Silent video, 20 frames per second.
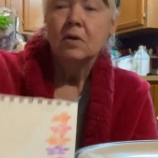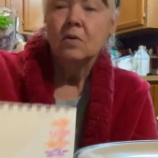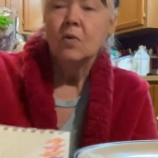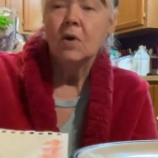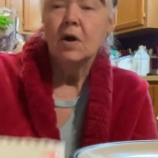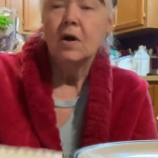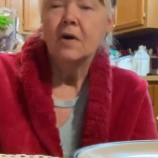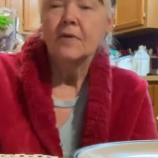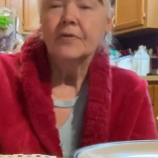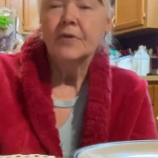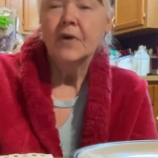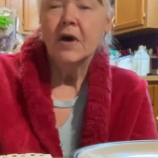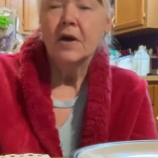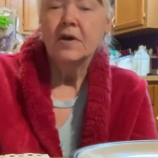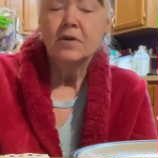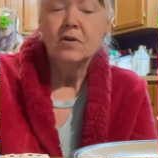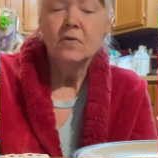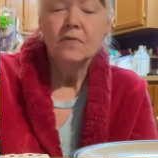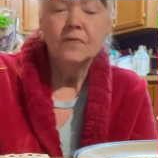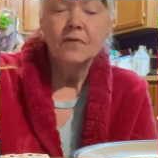Well,
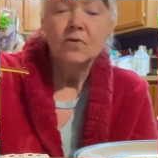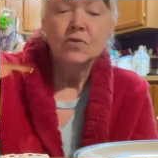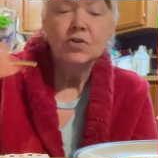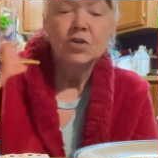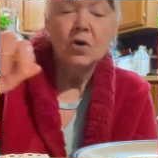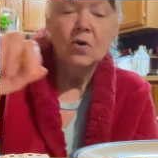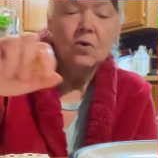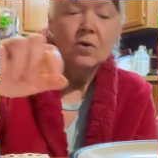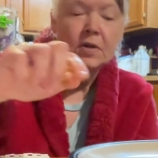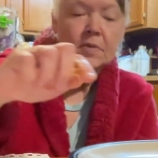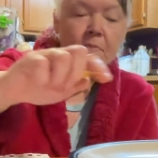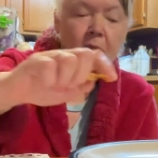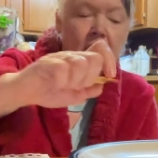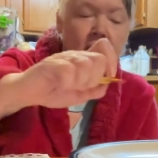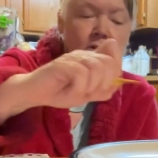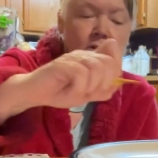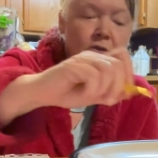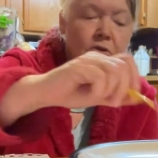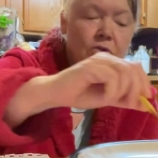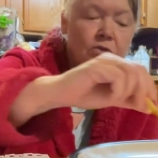thank you for joining
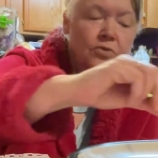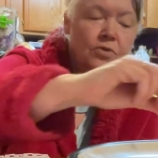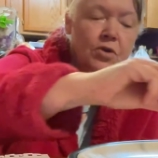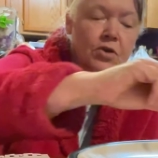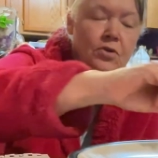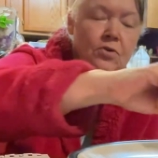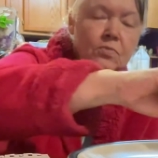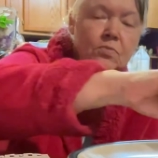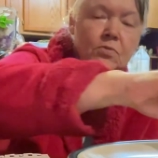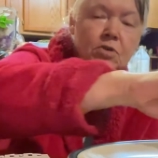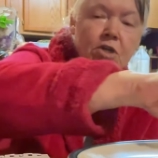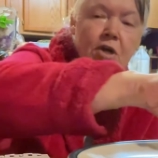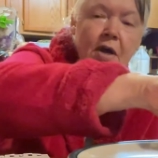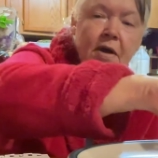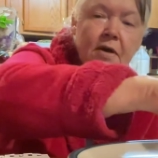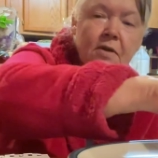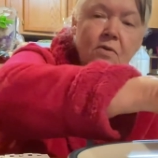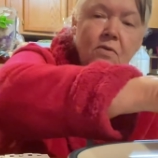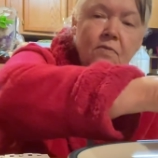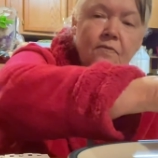my YouTube
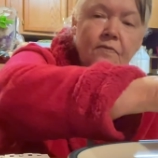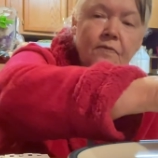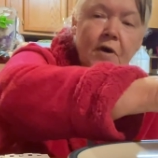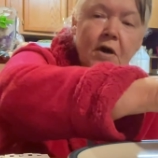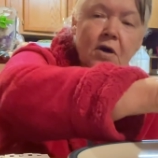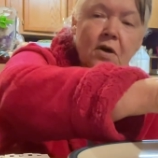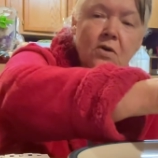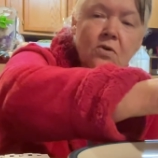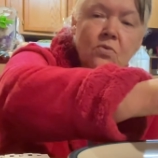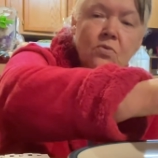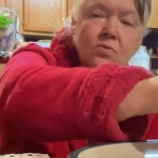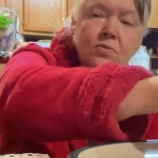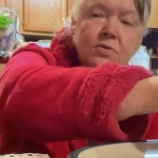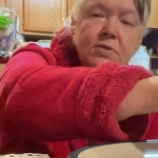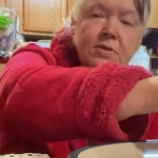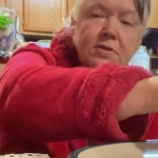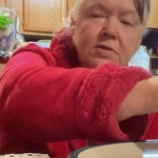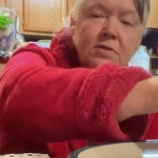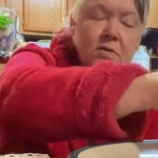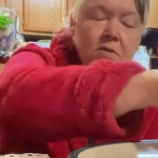channel,
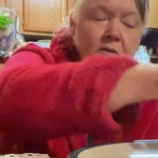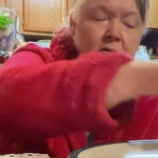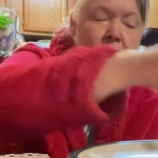folks.